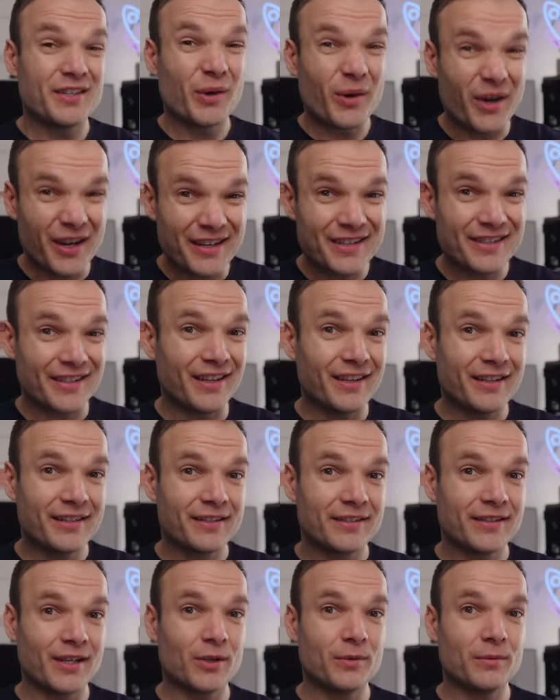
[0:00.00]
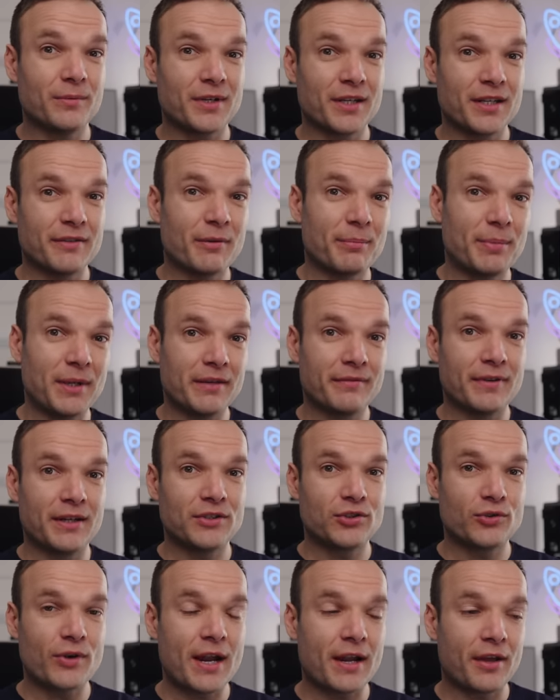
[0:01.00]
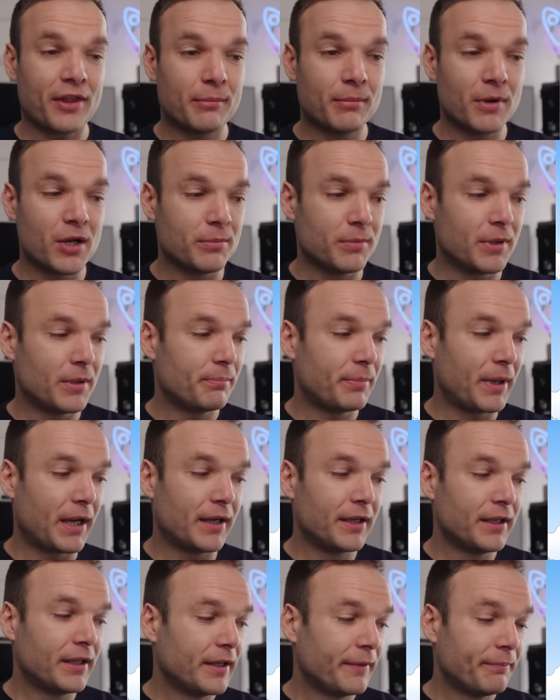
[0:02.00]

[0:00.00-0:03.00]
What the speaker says: no ISA, so kind of a bit of a drag at the moment, but